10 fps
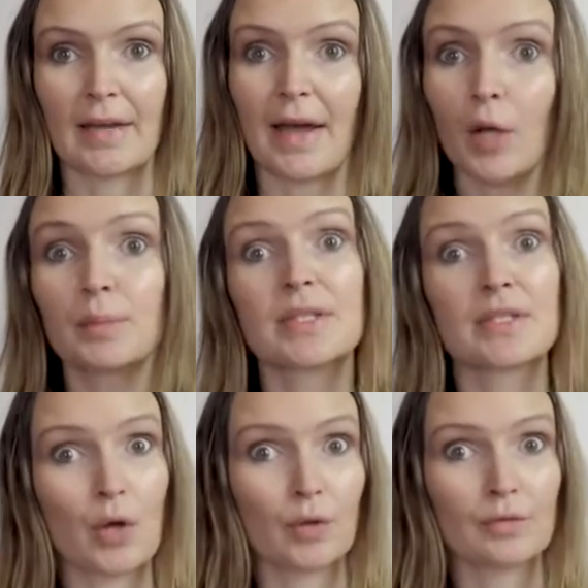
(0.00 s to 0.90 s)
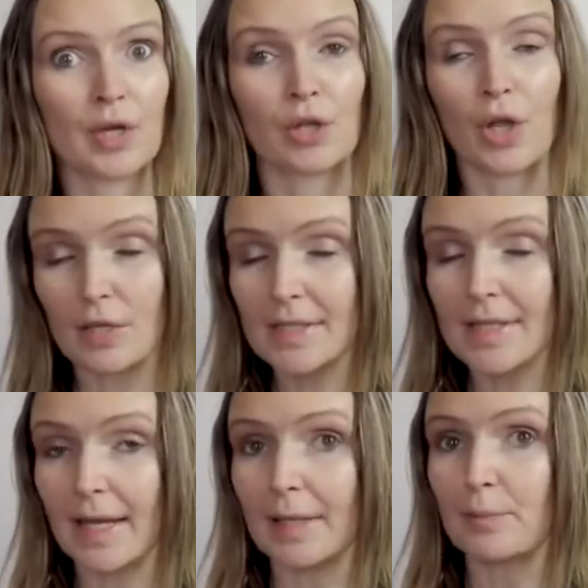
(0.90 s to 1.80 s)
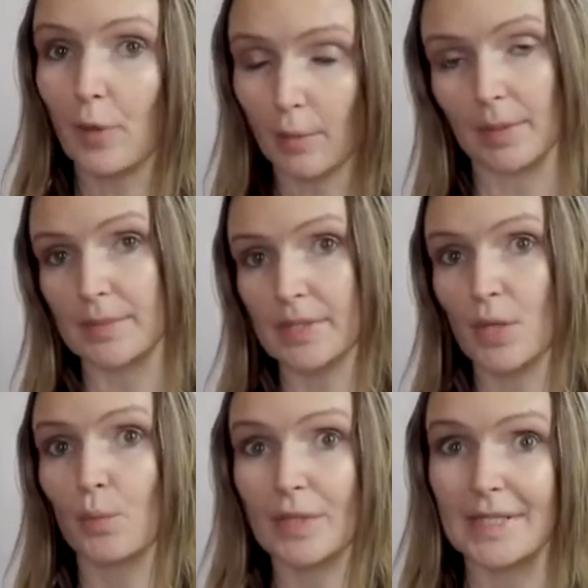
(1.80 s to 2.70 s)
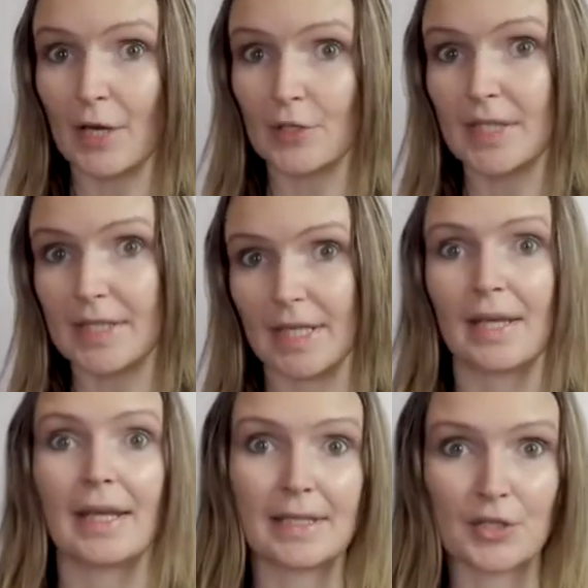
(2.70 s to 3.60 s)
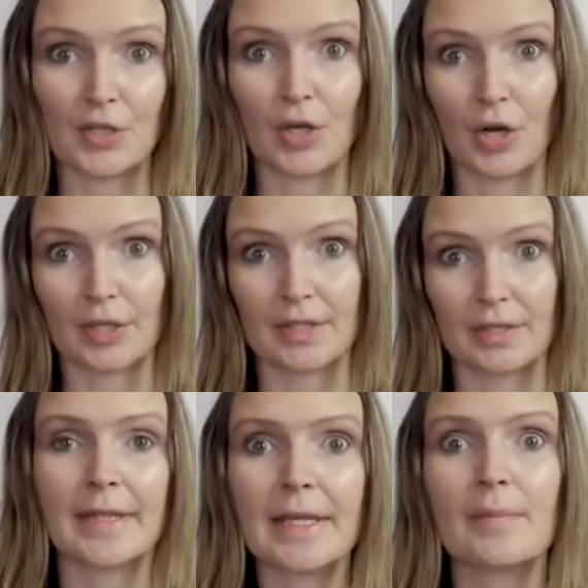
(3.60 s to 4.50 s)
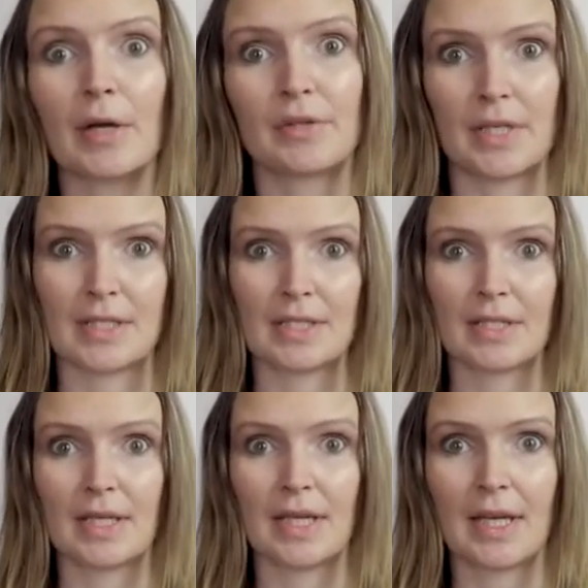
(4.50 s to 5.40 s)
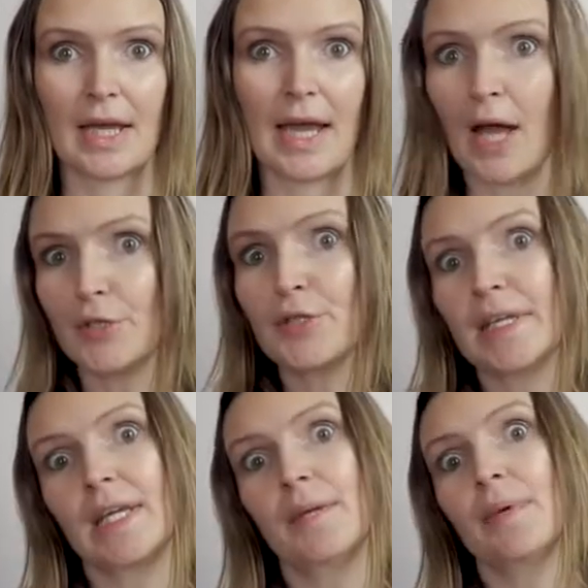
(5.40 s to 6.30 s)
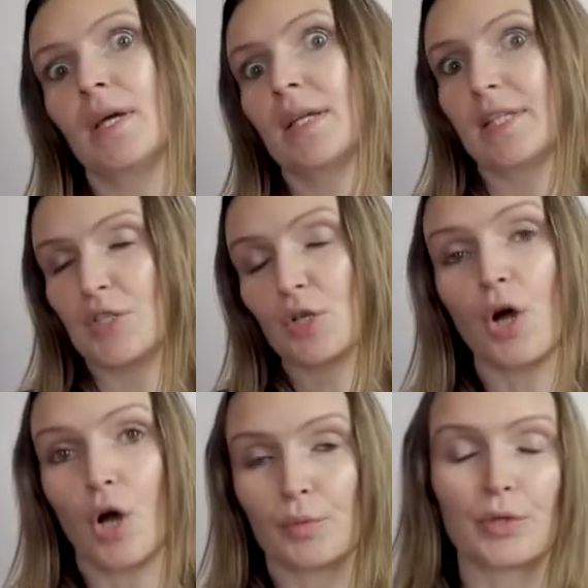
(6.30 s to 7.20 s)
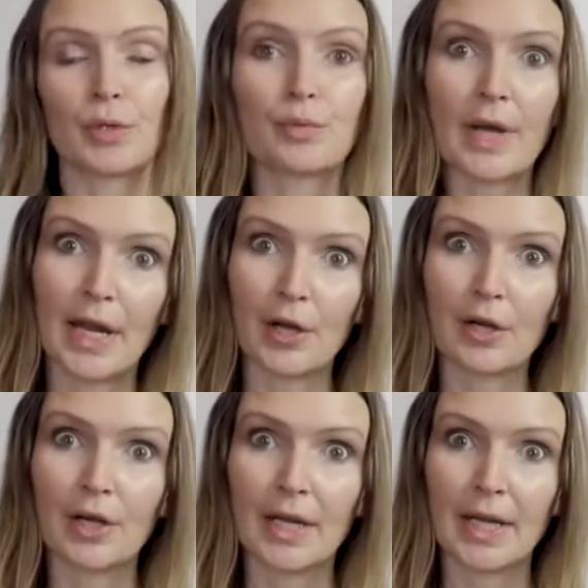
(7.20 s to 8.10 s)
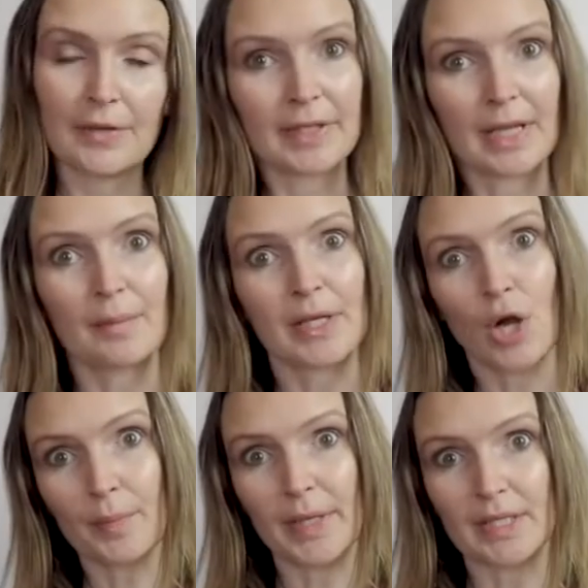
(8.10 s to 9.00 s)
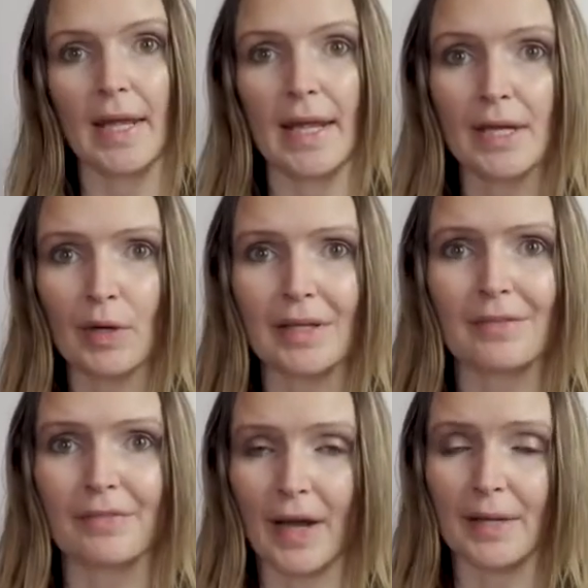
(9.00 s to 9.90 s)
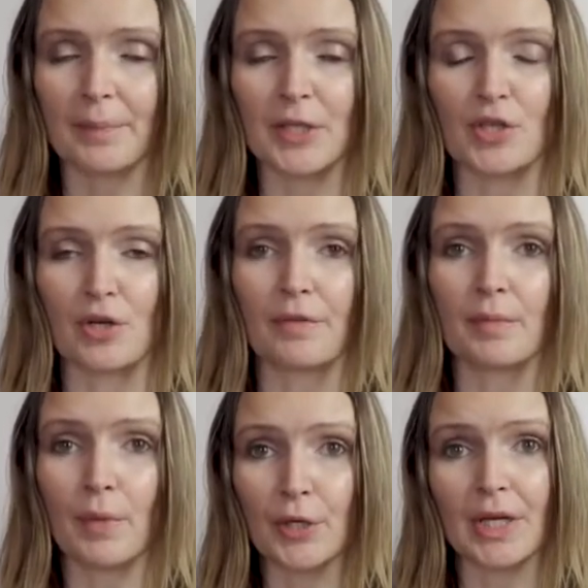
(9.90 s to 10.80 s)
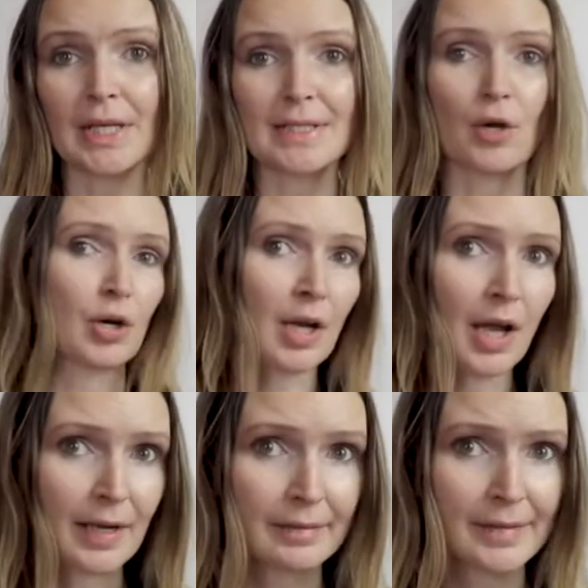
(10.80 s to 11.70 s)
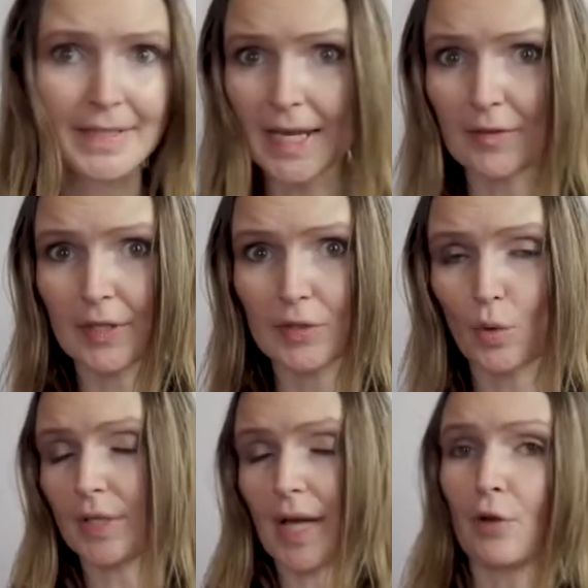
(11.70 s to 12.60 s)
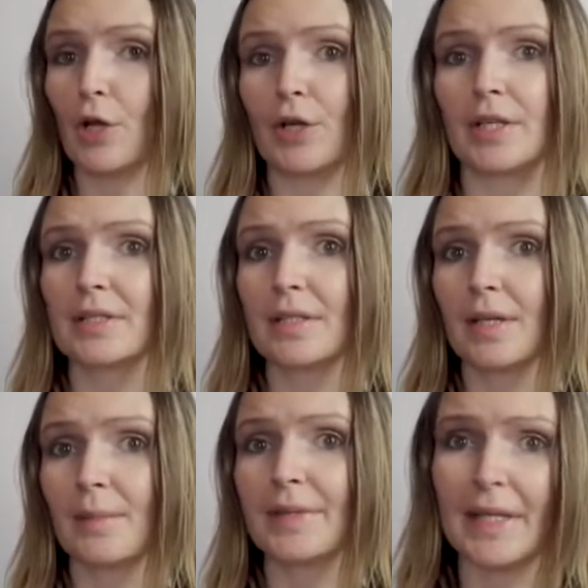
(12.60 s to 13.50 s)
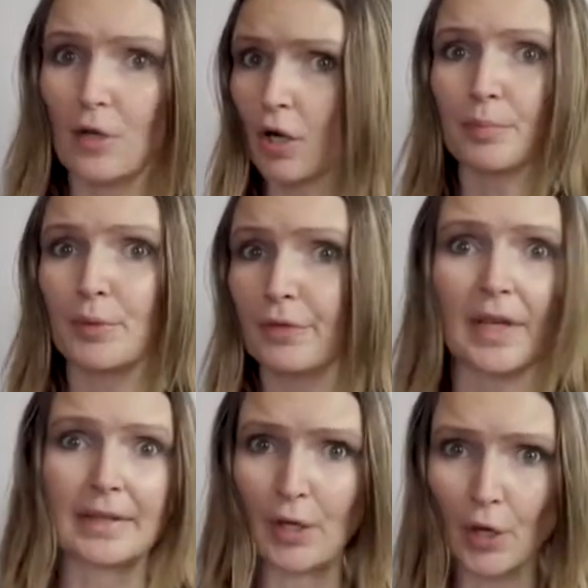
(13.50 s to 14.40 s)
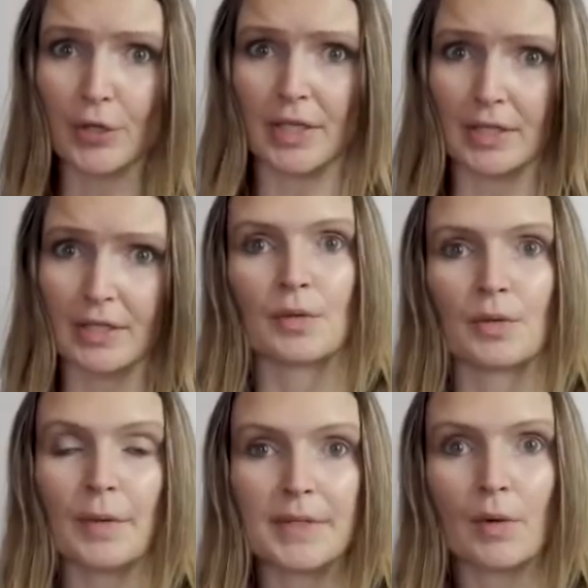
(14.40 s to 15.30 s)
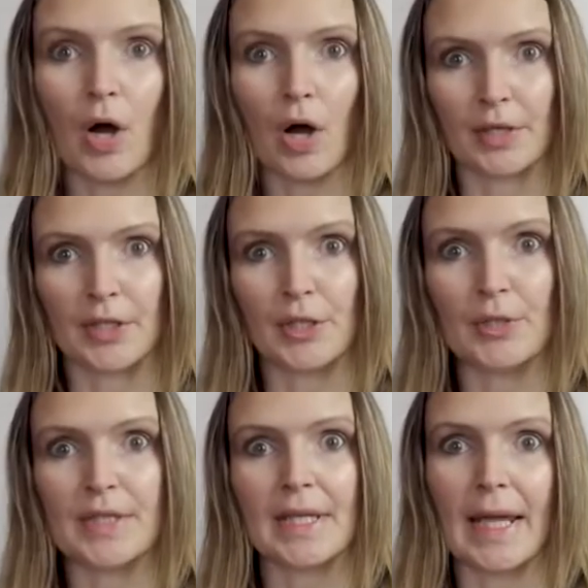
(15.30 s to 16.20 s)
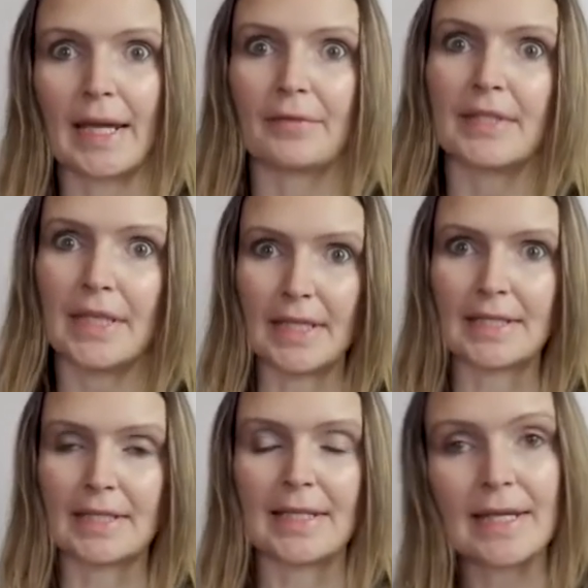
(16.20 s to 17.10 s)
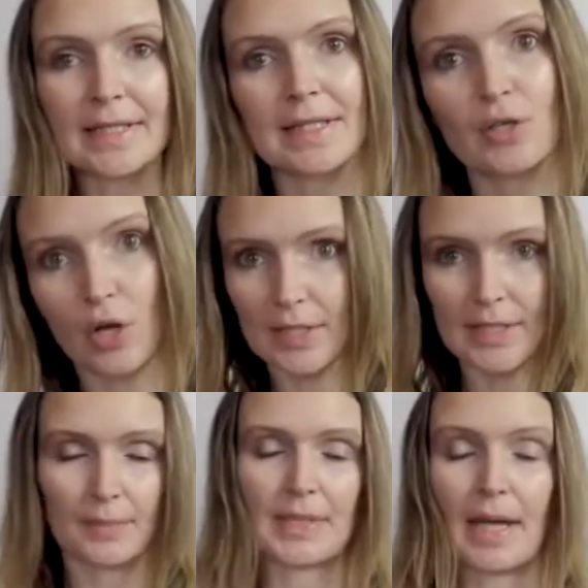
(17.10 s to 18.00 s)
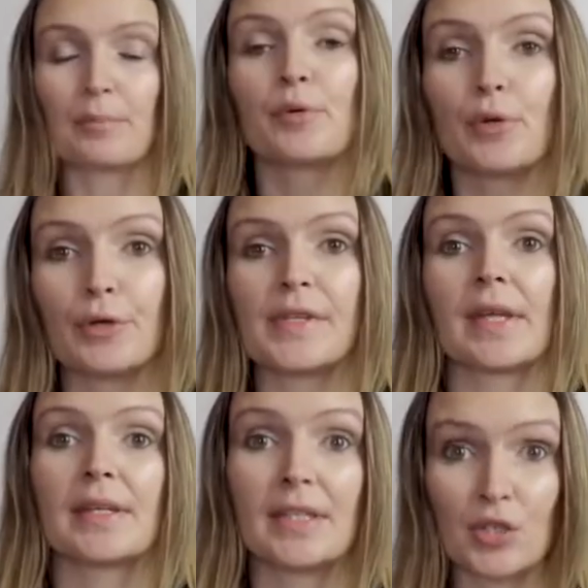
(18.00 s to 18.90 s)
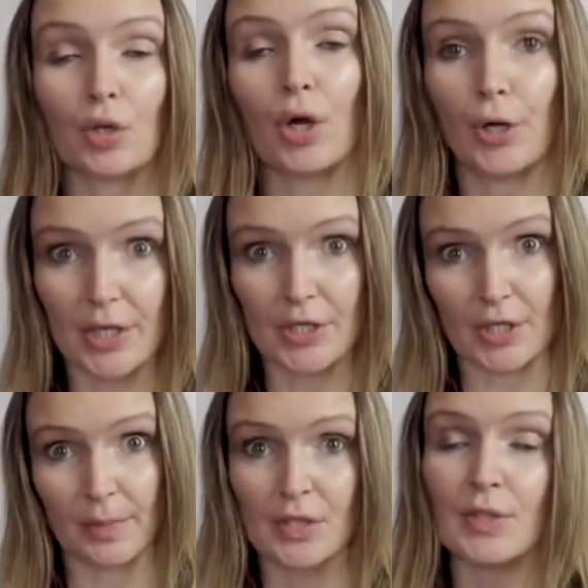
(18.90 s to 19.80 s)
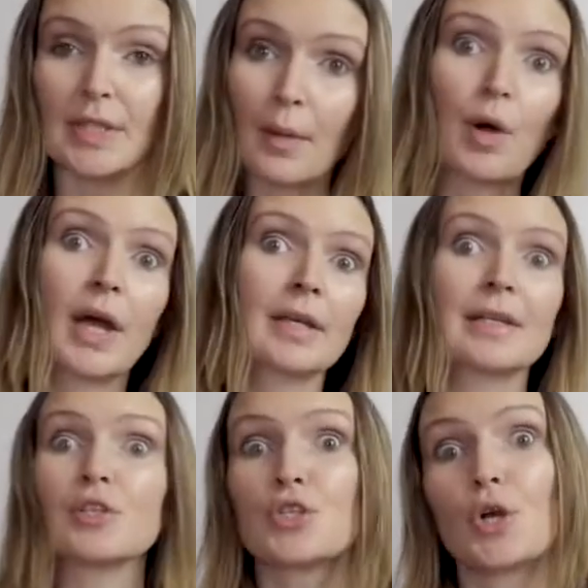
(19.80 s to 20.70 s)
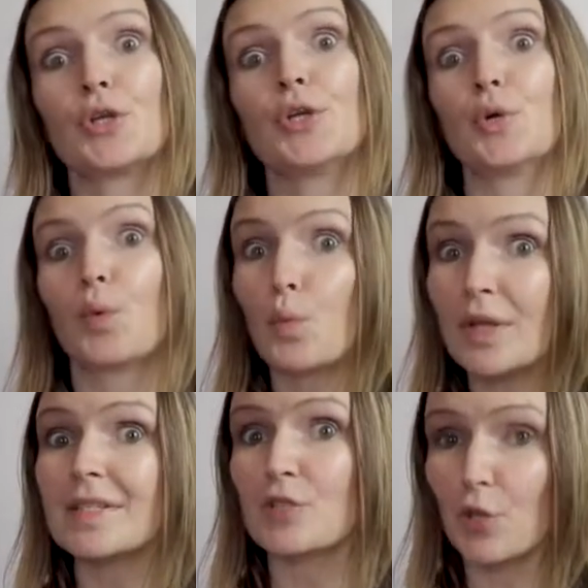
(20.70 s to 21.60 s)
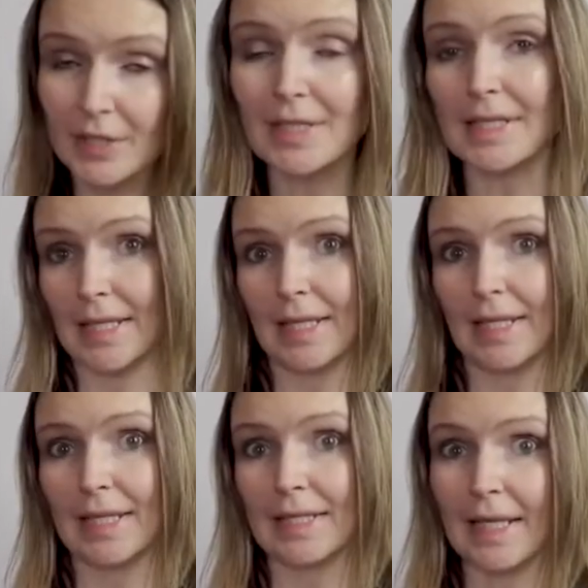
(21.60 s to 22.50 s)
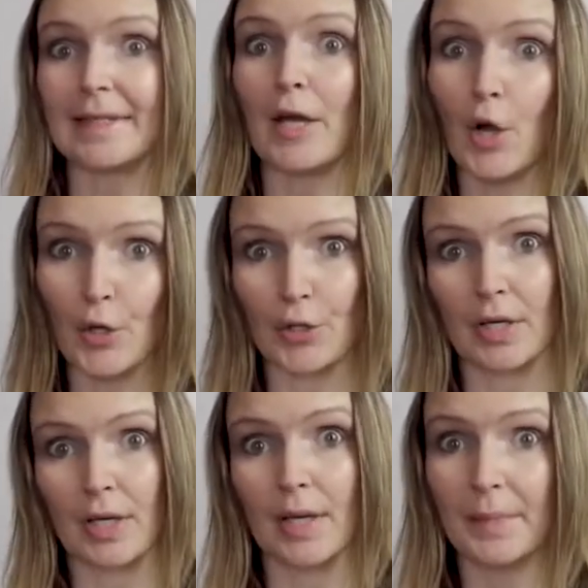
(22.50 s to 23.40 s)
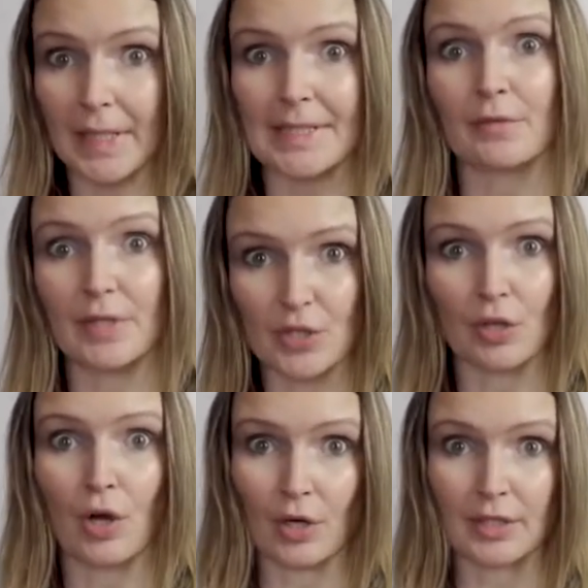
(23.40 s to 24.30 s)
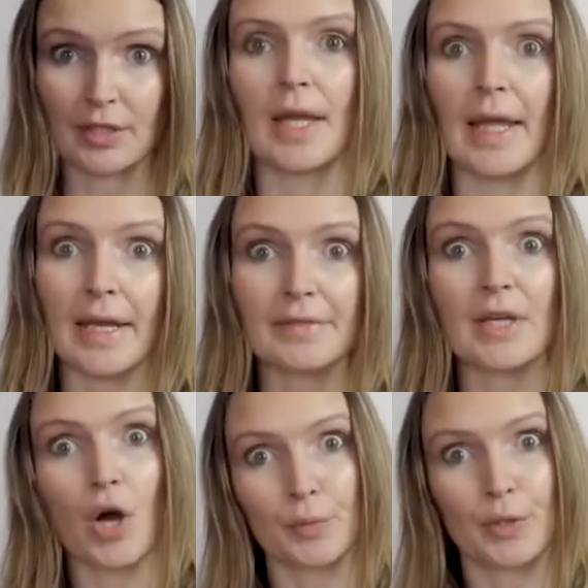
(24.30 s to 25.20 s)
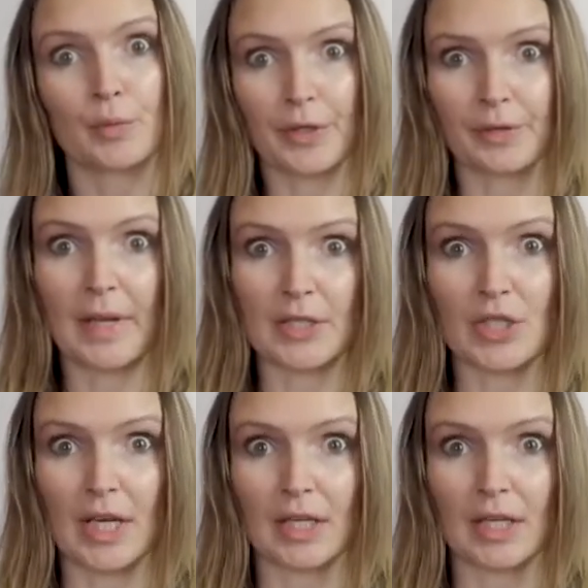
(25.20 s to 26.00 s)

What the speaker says: helped solve long-standing problems with scarcity in digital art. Think about this. How do you keep digital artwork rare if it can be copied? Anyone can find a picture of the Mona Lisa online, save it or download it, but they can't prove that they own it. Crypto art using NFTs takes this concept and proves digital ownership. So someone can show you with certainty that they own a piece of digital art. NFT artwork worth mentioning